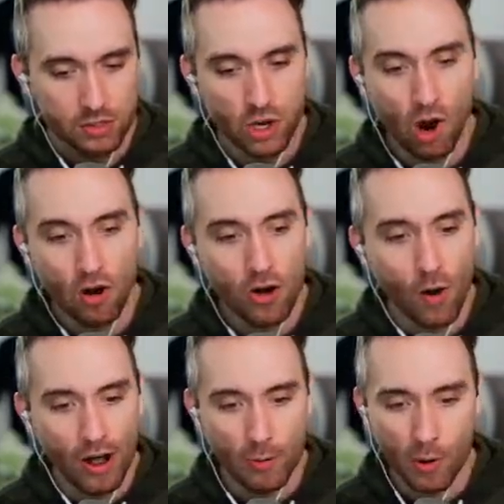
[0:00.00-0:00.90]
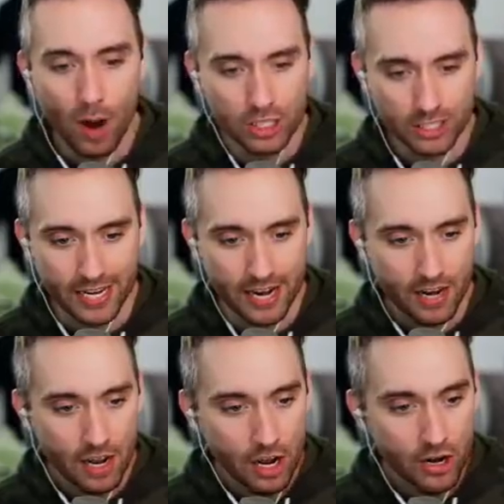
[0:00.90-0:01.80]
Don't, no, I don't want to watch this again.
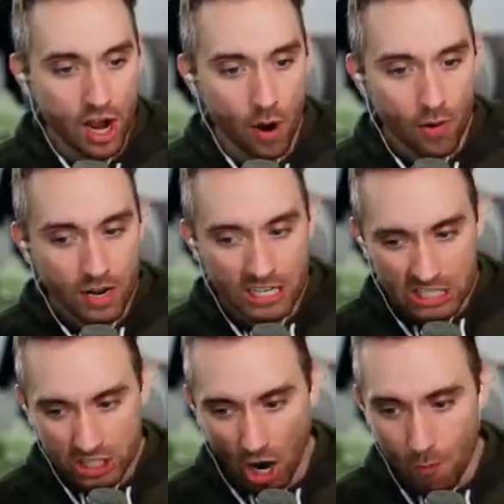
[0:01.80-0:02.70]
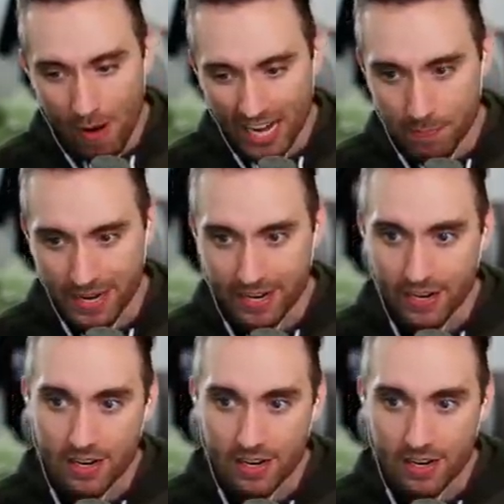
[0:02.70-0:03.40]
No, don't make me.